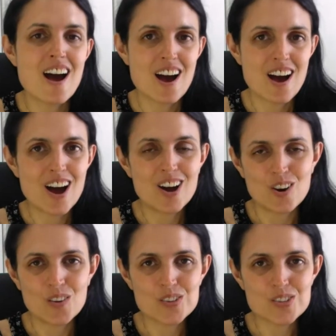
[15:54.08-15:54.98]
are
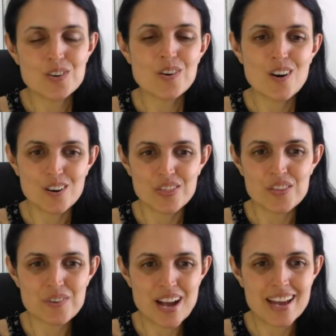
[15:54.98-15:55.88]
also on
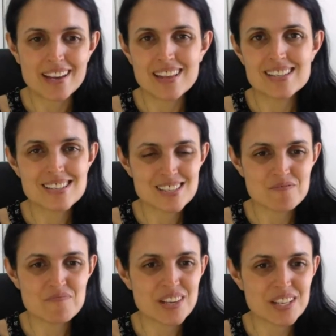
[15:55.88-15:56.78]
the way, and that is
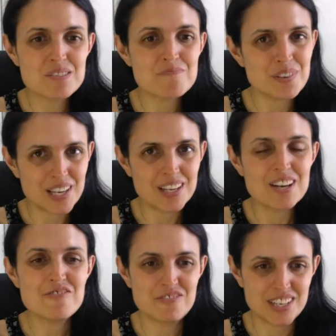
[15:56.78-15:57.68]
something to be
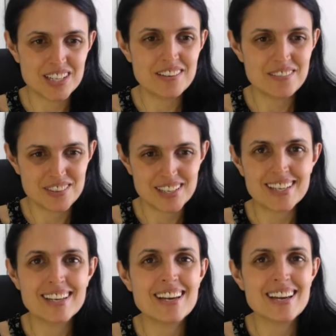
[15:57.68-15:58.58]
really,
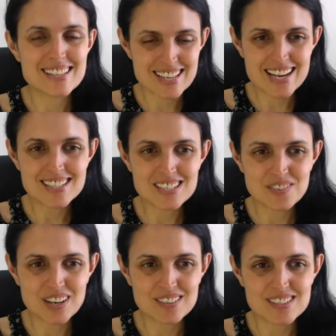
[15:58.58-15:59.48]
really excited
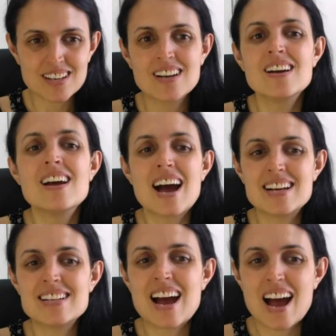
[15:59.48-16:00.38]
about.
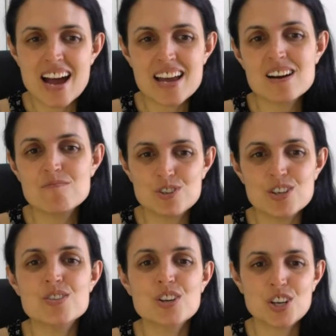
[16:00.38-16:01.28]
And I am
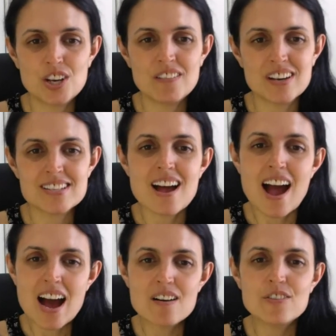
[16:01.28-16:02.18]
just curious,
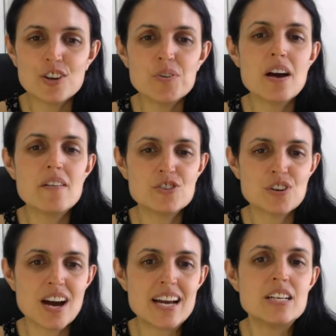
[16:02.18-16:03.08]
have you
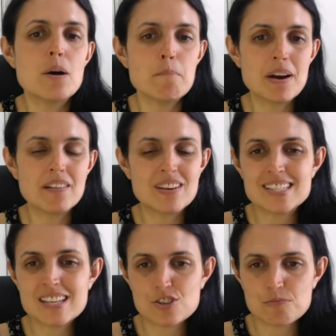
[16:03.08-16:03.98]
tried
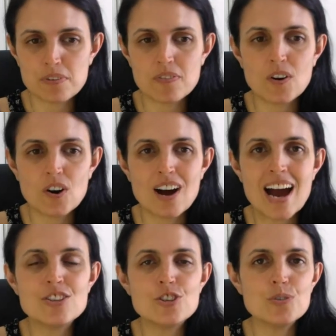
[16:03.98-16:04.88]
manifestation before
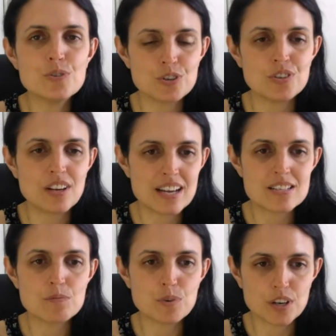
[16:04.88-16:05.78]
and you couldn't get
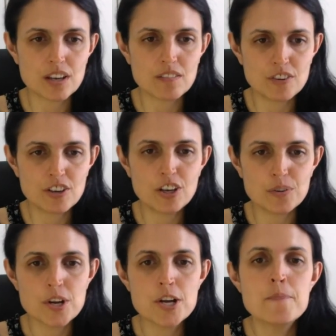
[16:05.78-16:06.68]
it working for you?
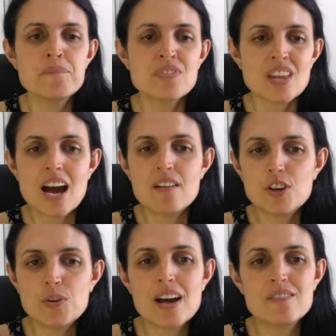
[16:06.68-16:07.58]
Have
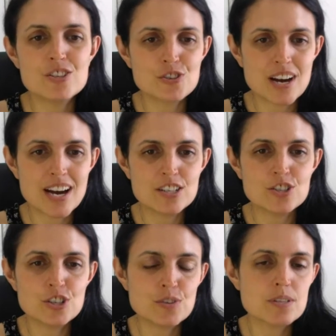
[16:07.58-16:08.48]
you ever tried
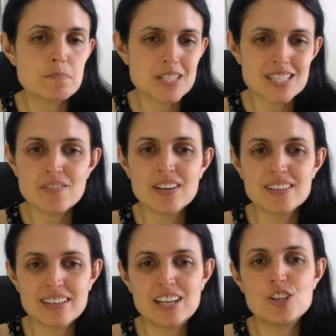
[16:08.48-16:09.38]
to
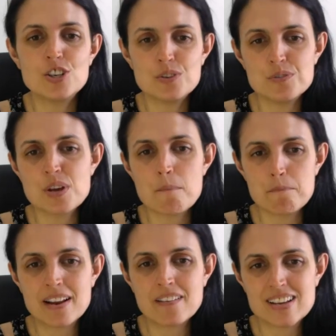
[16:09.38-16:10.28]
specifically use
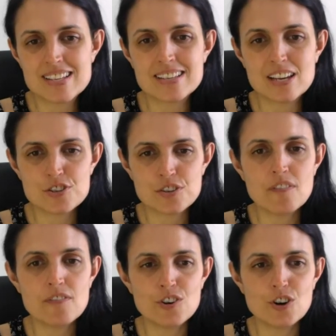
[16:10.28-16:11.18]
manifestation
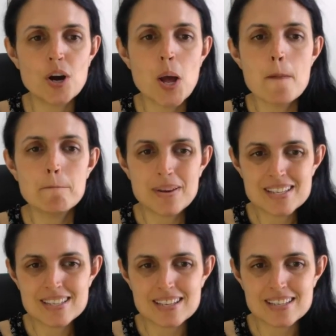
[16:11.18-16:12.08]
for
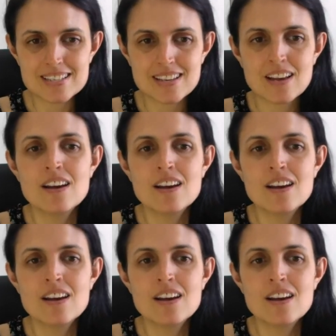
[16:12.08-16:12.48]
business?